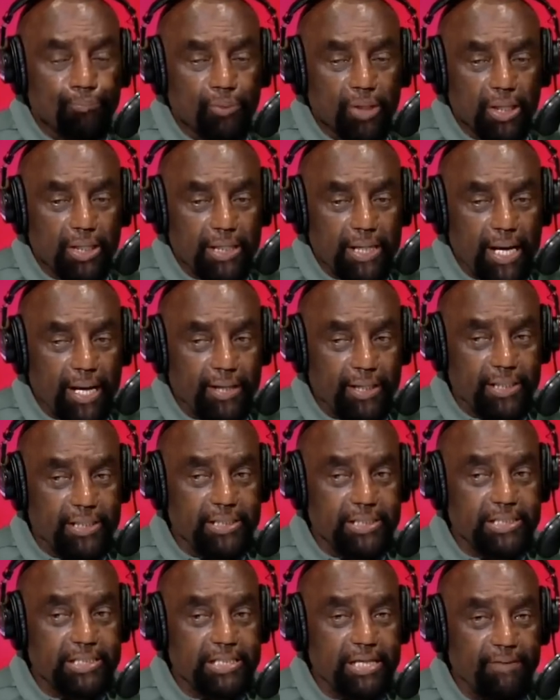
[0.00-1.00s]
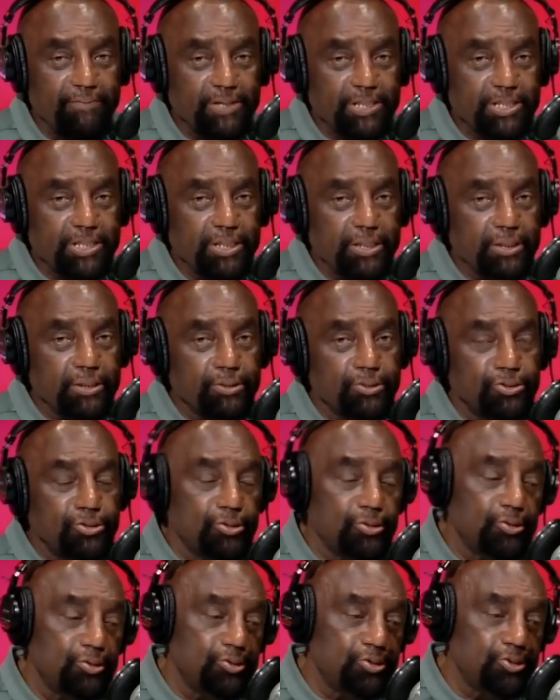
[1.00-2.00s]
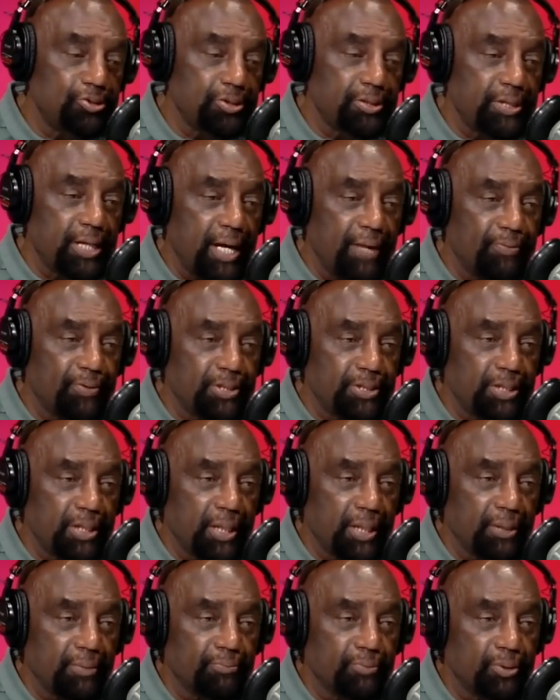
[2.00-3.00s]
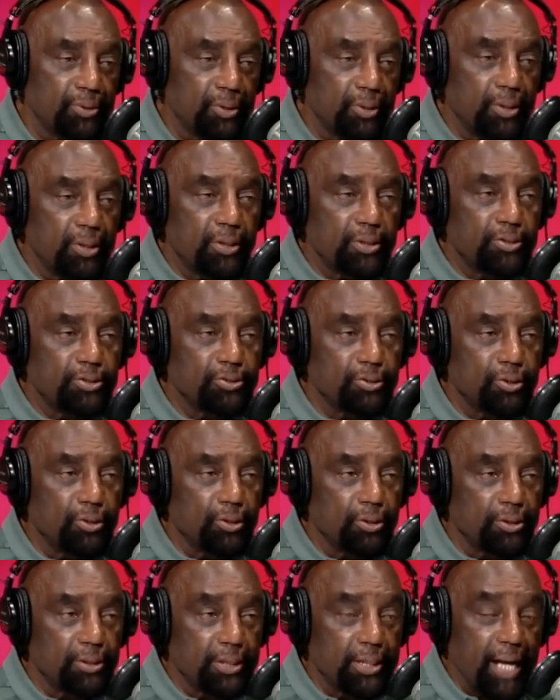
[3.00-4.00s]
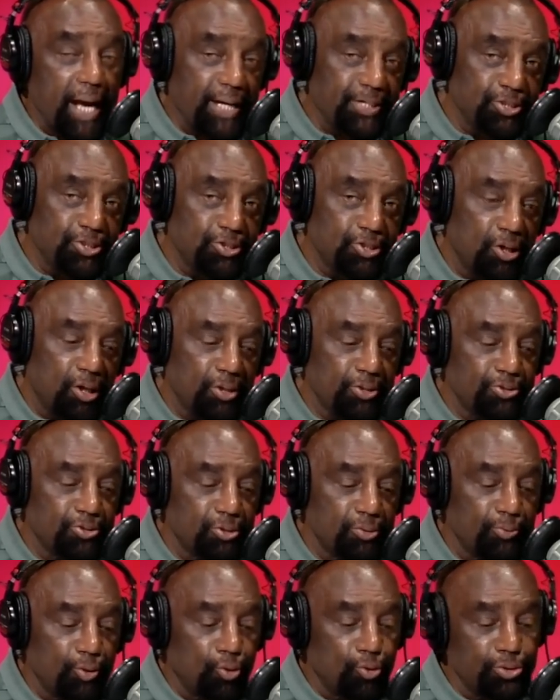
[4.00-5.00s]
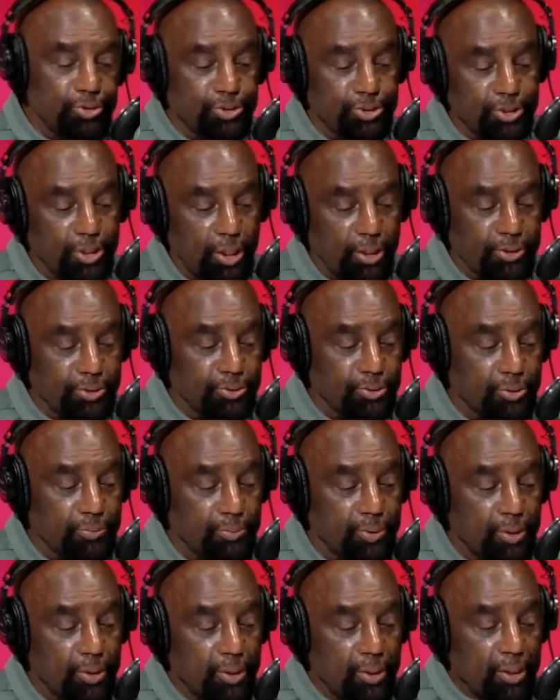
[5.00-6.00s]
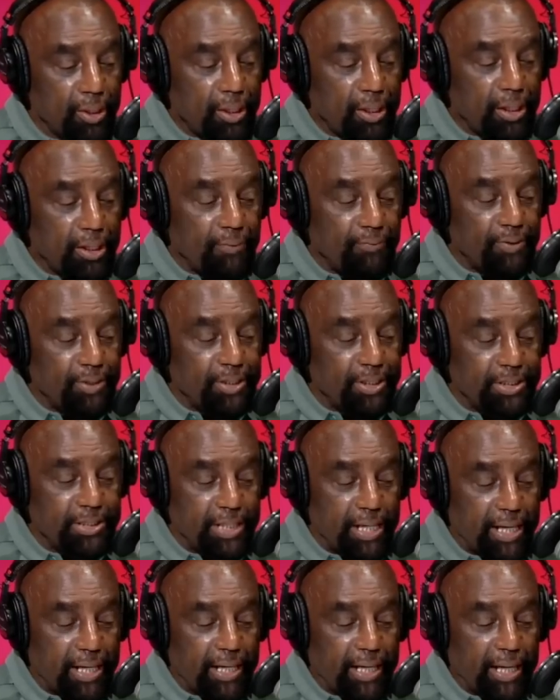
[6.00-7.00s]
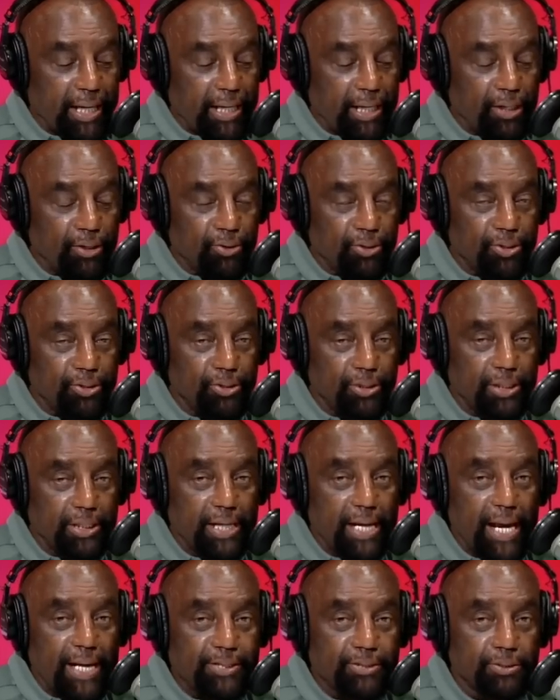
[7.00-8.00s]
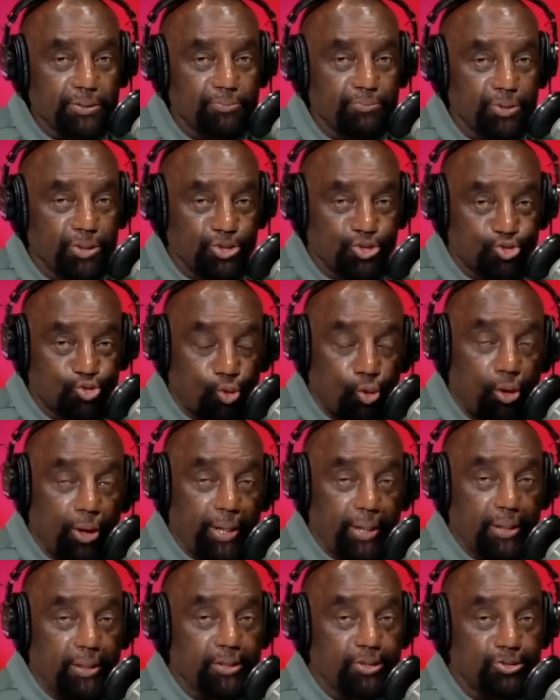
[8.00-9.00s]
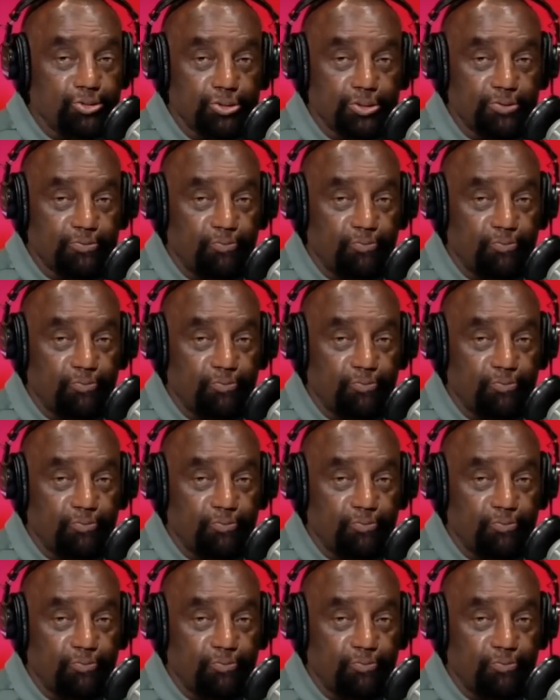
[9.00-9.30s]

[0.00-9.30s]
And now that he's 17, you shouldn't have to tell him to not to talk to him or to talk to him. If he just had an anger, he would naturally be drawing onto his